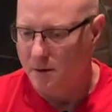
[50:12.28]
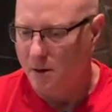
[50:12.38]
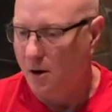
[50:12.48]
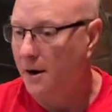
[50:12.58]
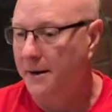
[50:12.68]

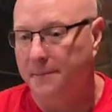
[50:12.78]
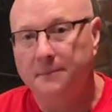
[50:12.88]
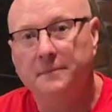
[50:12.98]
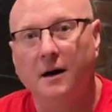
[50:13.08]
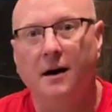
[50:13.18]
All right,
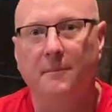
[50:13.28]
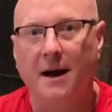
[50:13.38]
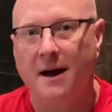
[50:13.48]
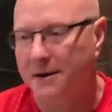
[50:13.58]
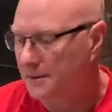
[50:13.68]
I'm
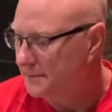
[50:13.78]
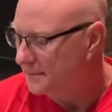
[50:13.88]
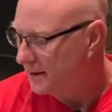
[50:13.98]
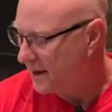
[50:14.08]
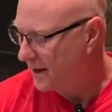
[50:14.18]
back,
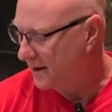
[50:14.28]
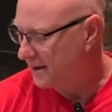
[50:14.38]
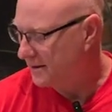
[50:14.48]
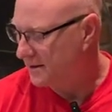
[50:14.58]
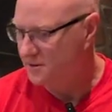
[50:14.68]

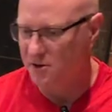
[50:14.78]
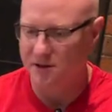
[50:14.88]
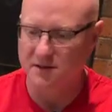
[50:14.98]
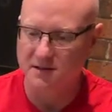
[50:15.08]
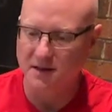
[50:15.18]
and as you
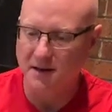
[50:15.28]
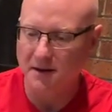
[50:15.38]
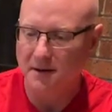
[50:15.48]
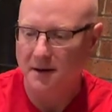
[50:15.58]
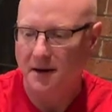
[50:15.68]
can see,
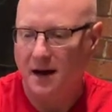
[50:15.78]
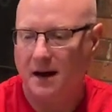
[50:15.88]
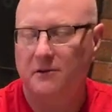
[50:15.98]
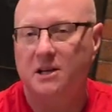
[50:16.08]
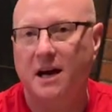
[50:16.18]
I've
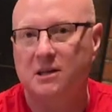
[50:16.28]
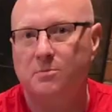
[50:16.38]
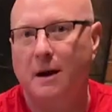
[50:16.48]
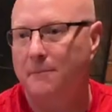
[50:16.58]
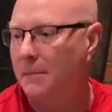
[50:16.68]
attached
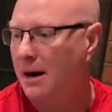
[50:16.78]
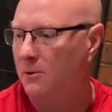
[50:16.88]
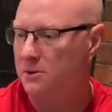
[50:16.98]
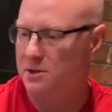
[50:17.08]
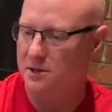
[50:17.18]
my
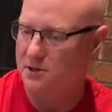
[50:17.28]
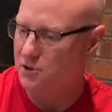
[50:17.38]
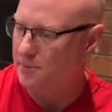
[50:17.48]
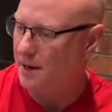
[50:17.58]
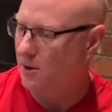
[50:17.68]
mount to
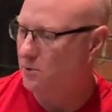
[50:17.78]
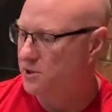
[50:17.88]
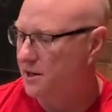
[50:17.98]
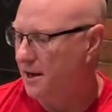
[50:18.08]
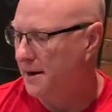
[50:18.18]
my
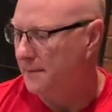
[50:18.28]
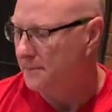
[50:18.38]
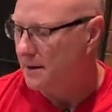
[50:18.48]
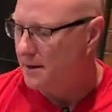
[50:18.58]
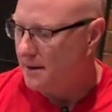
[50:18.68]
OTA.
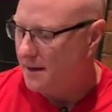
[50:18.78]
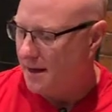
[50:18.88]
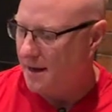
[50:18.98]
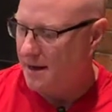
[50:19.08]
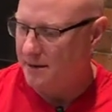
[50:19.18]

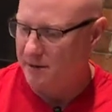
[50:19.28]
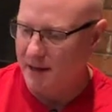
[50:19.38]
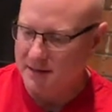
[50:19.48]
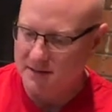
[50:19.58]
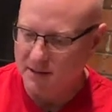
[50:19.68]
And the
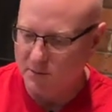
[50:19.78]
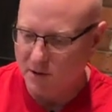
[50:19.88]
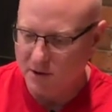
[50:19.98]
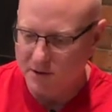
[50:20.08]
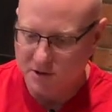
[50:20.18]
last thing we're
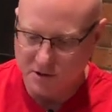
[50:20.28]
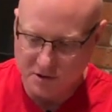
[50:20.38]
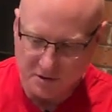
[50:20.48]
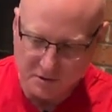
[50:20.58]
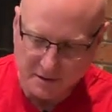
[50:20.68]
going to
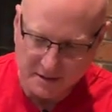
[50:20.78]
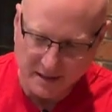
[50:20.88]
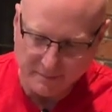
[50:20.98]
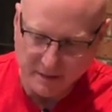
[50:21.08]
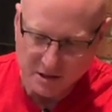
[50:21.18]
do, as I
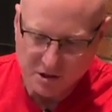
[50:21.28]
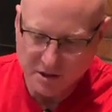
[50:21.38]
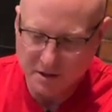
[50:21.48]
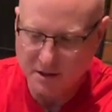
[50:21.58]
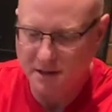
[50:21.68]

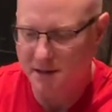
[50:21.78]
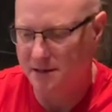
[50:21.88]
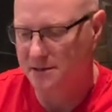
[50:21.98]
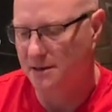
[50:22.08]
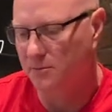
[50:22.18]
mentioned,
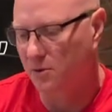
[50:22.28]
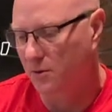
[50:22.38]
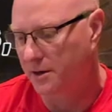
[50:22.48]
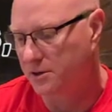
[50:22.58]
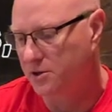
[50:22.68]
is I'm
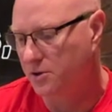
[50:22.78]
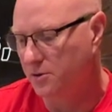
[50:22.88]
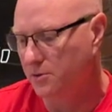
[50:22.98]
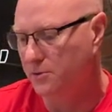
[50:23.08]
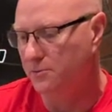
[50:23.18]
going
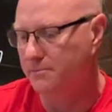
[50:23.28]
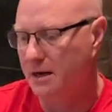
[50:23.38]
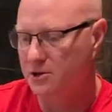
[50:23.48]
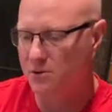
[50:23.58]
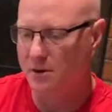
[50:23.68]
to
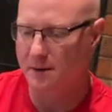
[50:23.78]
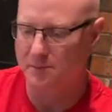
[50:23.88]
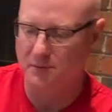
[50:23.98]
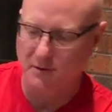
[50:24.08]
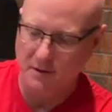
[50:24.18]
measure up
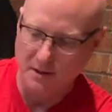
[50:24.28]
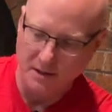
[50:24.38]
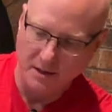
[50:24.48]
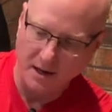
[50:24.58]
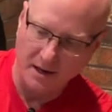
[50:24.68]

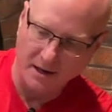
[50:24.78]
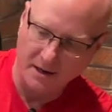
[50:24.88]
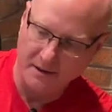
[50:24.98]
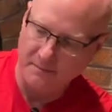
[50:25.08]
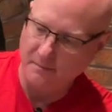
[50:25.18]

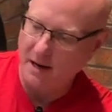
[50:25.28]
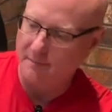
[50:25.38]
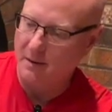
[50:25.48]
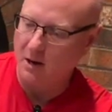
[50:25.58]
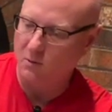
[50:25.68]
my
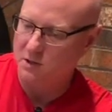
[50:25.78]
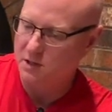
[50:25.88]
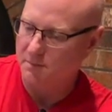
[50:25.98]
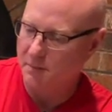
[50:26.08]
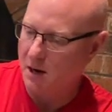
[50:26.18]
mount
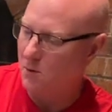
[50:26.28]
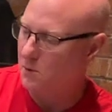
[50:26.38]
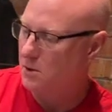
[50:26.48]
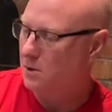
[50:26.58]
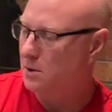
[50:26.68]

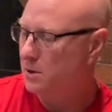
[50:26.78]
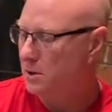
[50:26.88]
power